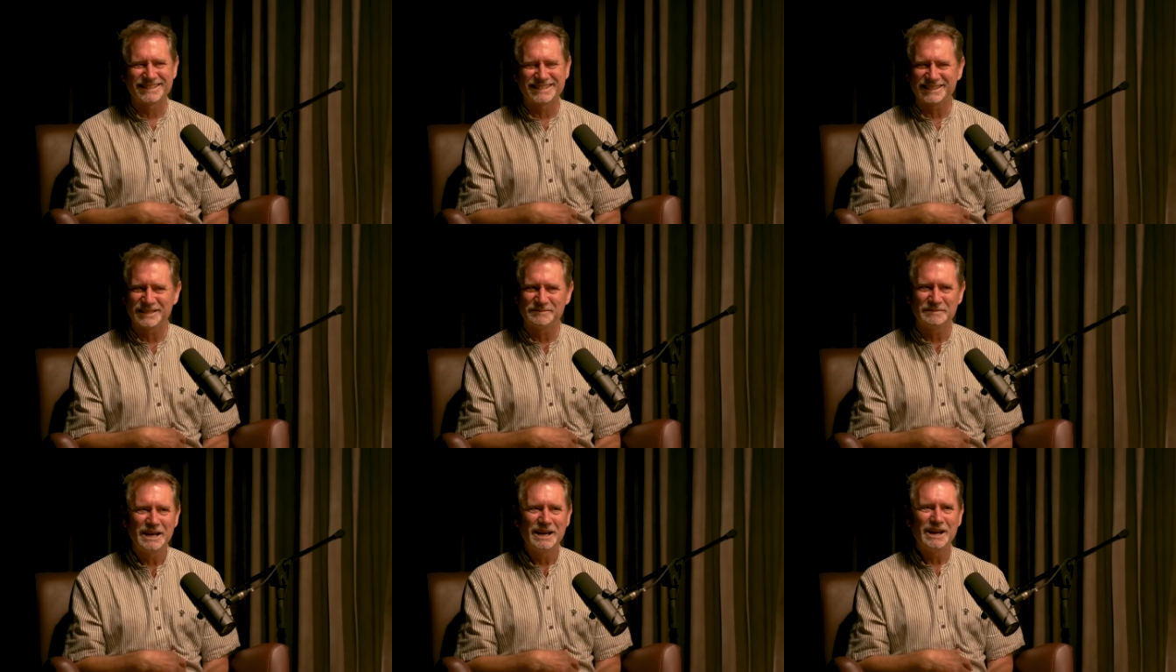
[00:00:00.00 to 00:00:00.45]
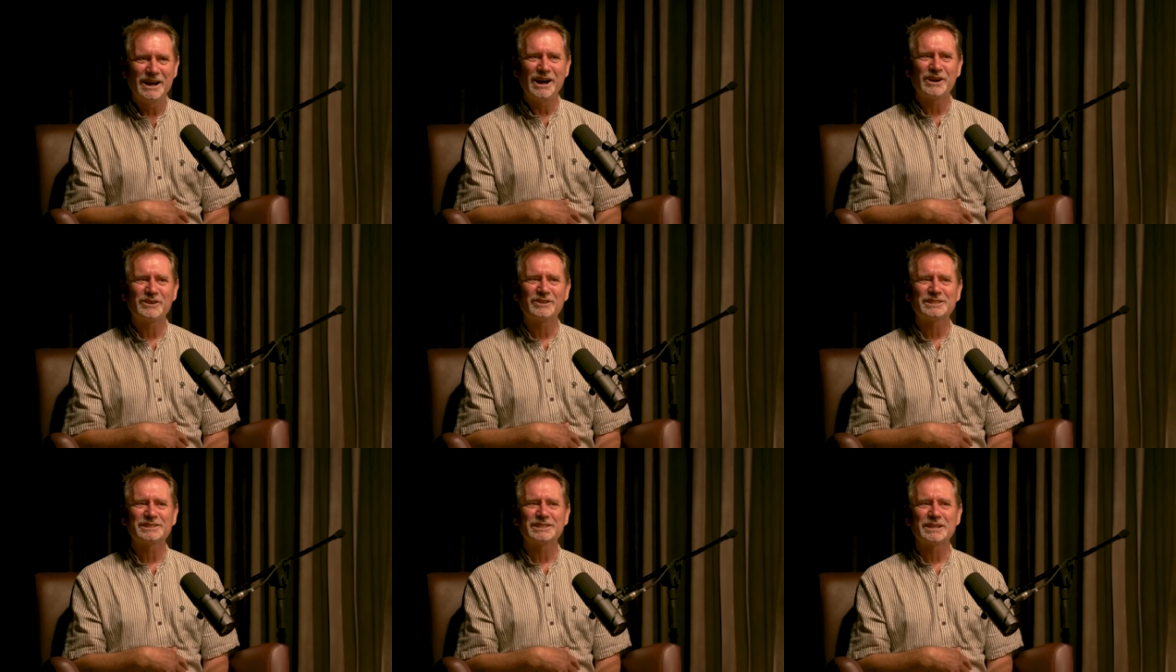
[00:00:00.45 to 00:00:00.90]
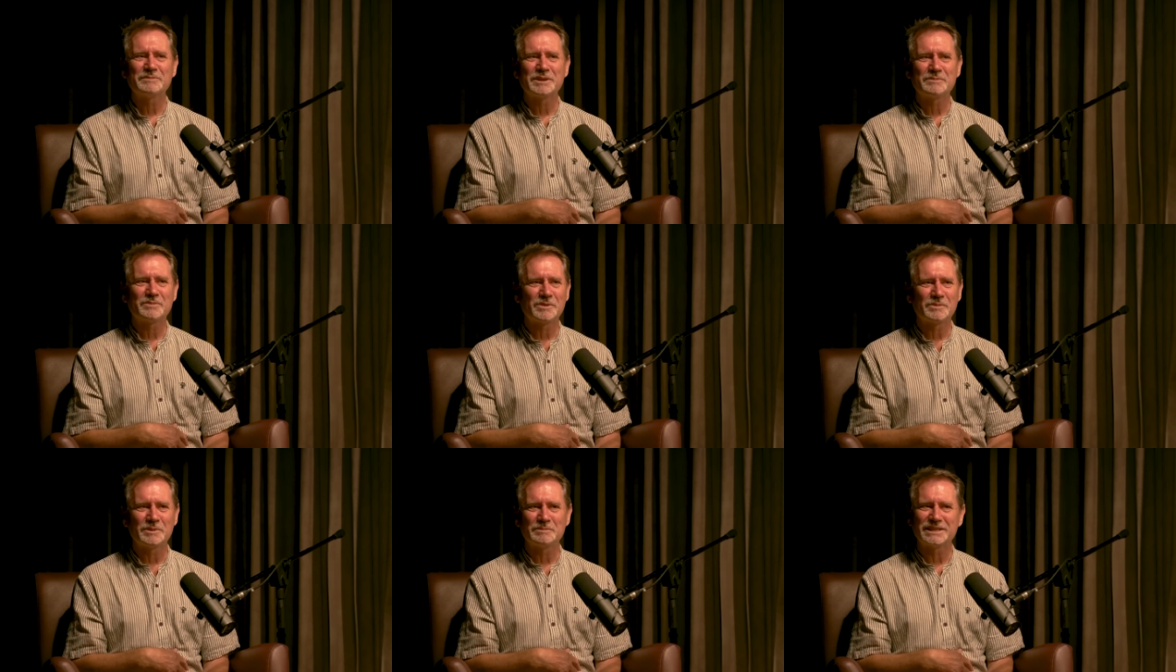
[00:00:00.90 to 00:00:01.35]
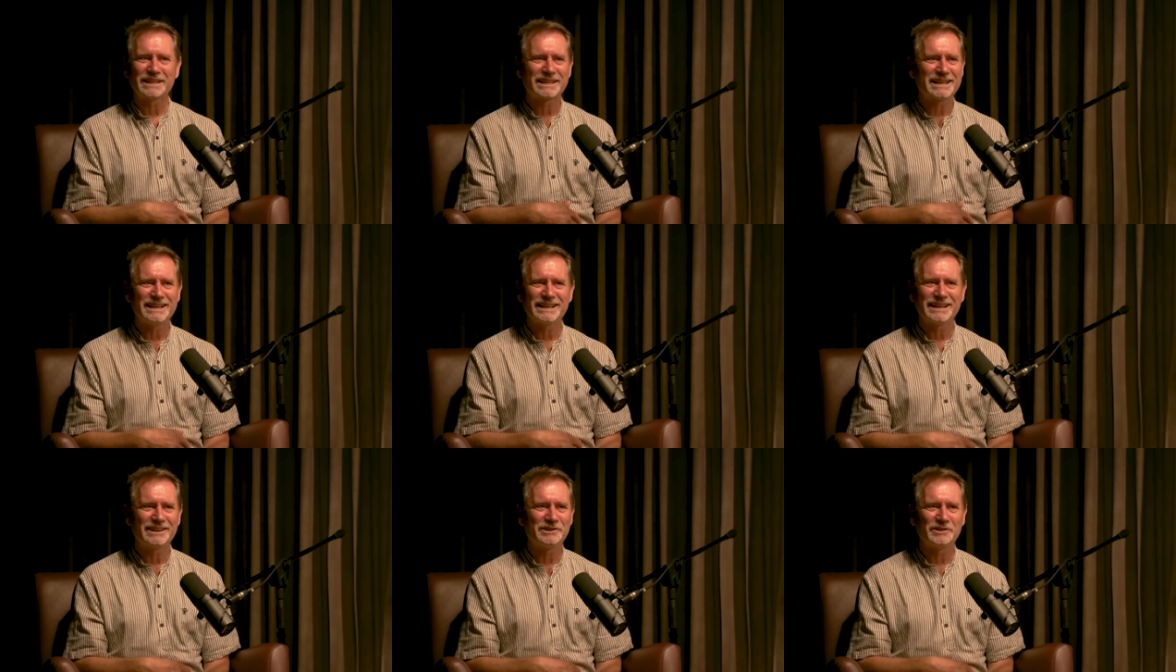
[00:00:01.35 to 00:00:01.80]
I said, I've got tummy problems. I
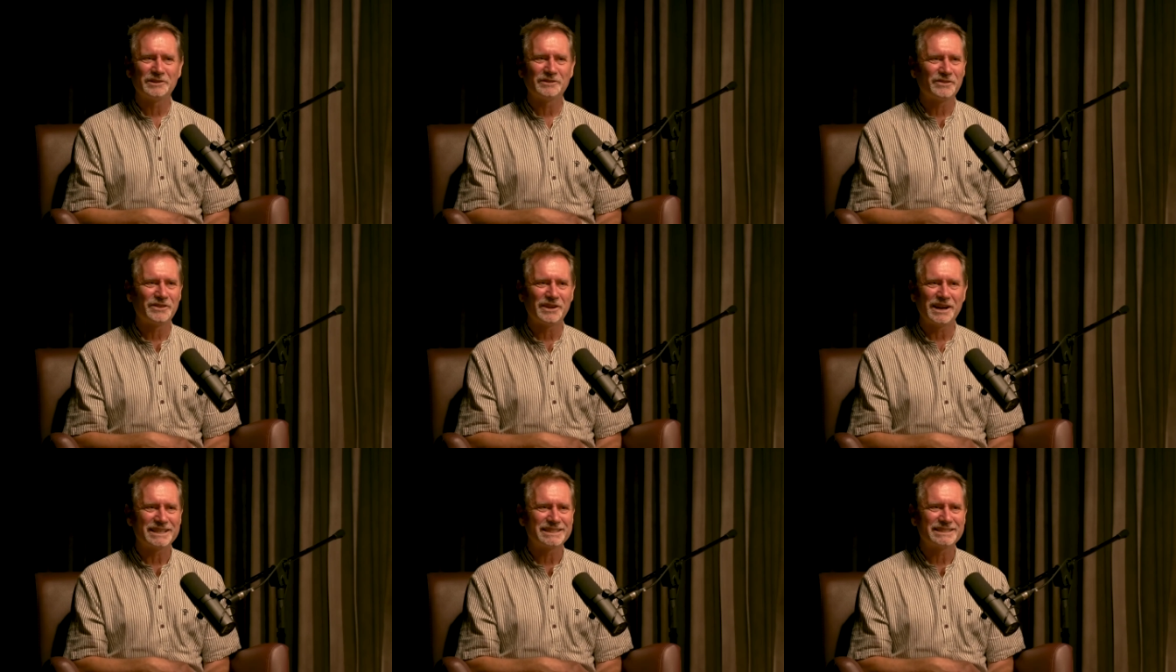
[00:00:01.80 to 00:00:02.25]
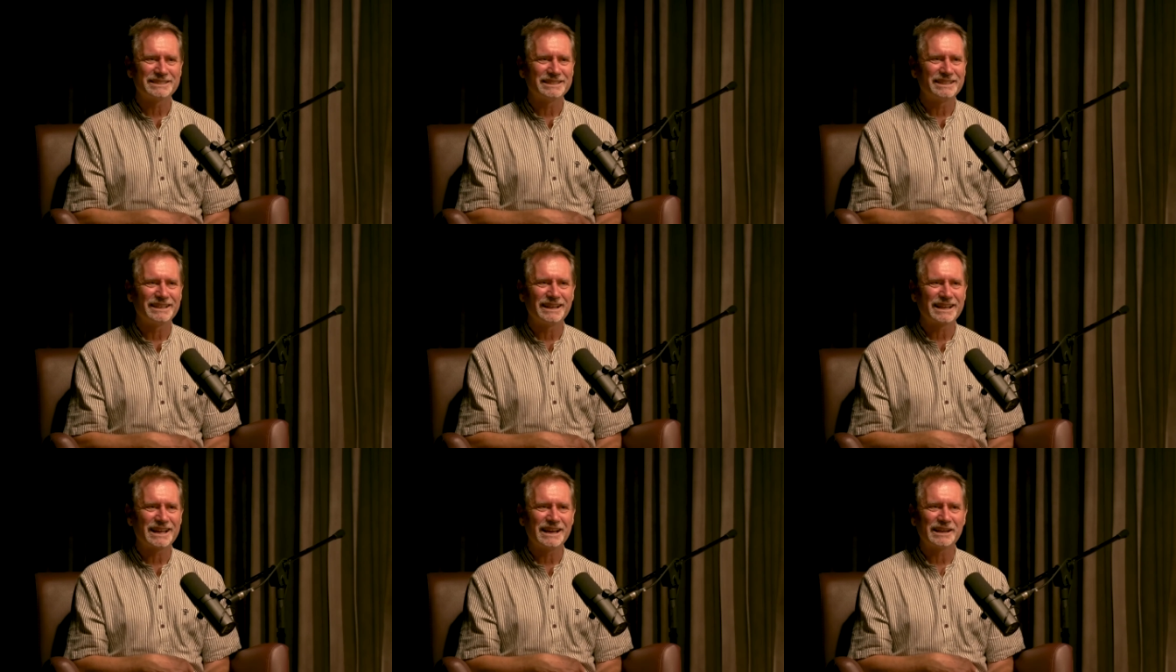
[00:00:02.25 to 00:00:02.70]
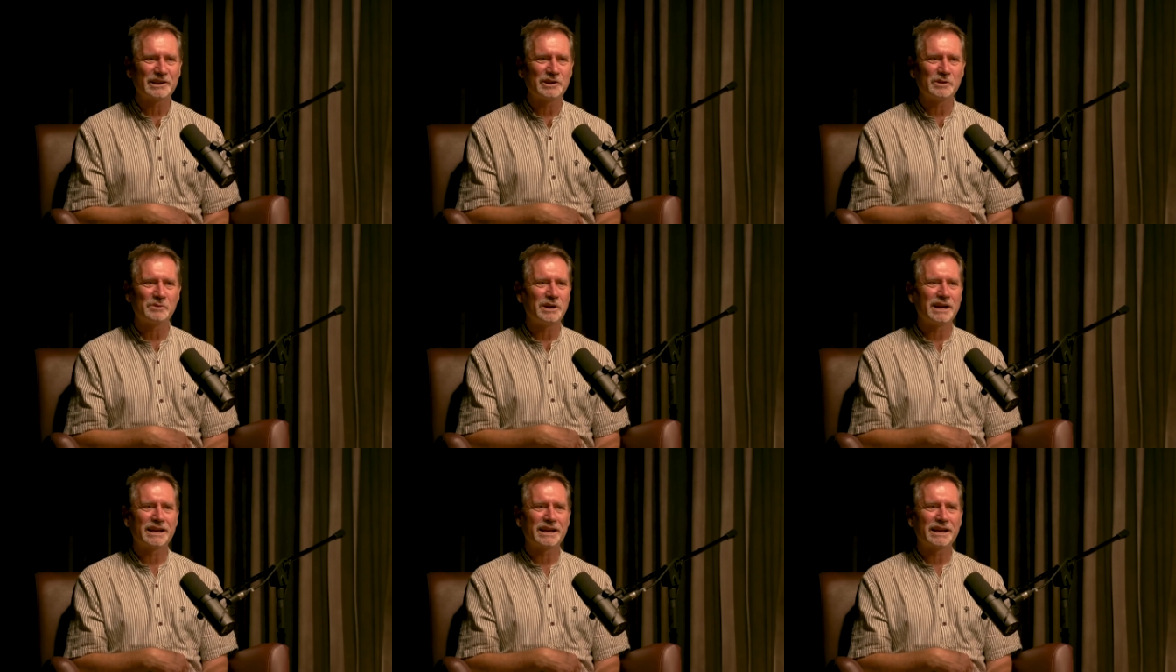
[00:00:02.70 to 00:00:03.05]
can't get on the flight. I can't go.